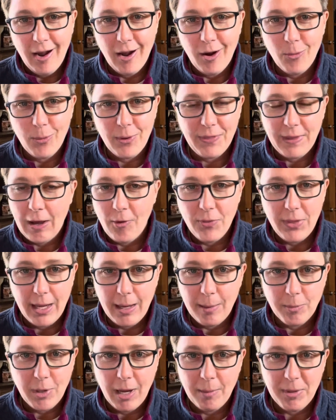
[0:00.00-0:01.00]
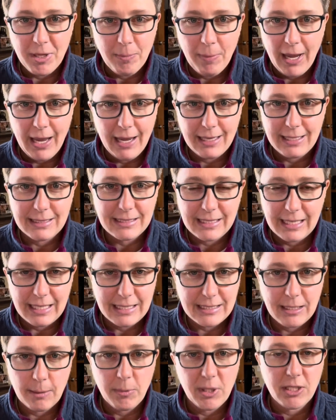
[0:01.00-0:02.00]
without them coming back and saying
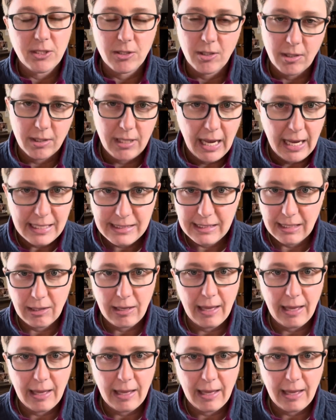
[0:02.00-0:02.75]
something sarcastic